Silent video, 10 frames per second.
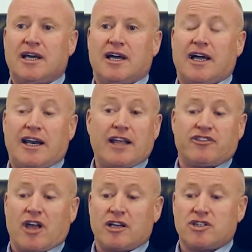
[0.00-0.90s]
And
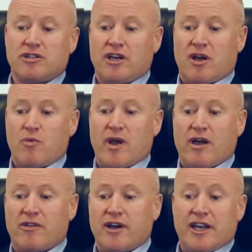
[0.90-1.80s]
as such, we
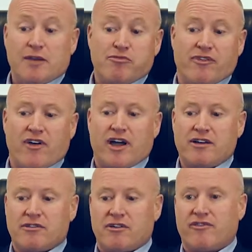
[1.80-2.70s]
are the leading
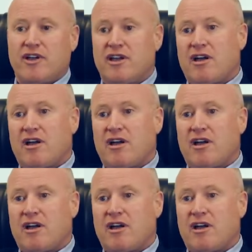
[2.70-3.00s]
provider of